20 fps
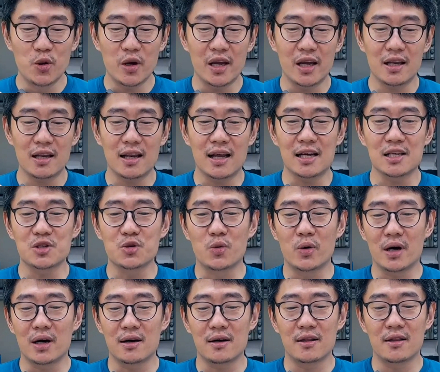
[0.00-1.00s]
it as
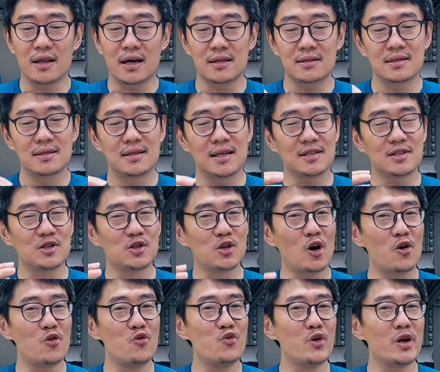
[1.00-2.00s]
well that's
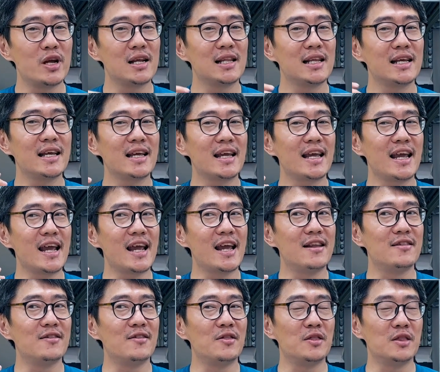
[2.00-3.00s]
not really
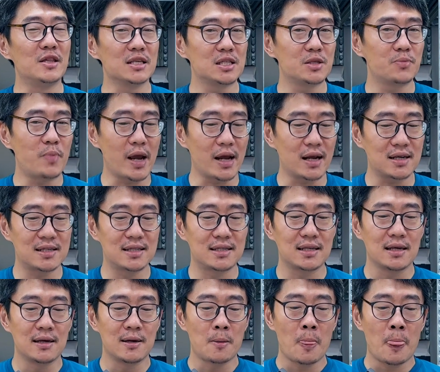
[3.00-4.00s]
in the specs.
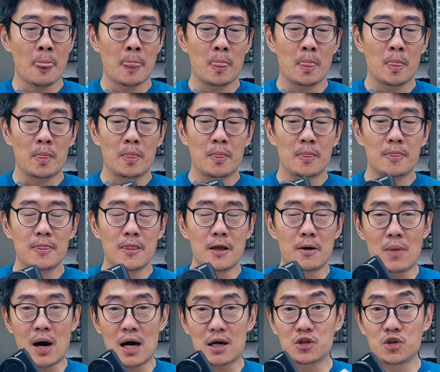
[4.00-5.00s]
The
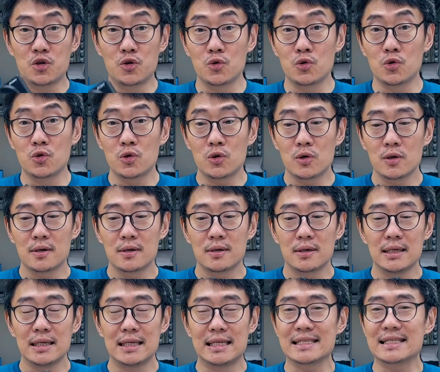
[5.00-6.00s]
Mark II
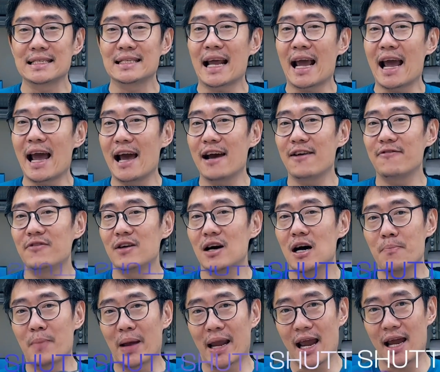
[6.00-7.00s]
doesn't have
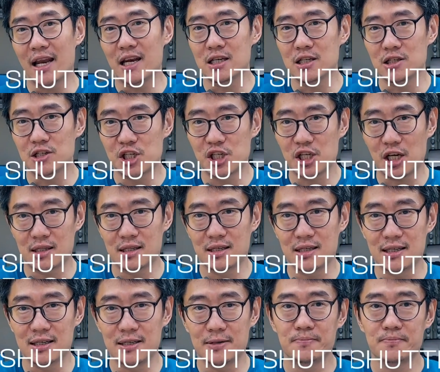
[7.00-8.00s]
a mechanical
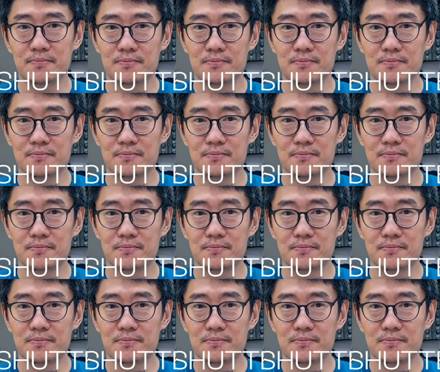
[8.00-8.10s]
shutter.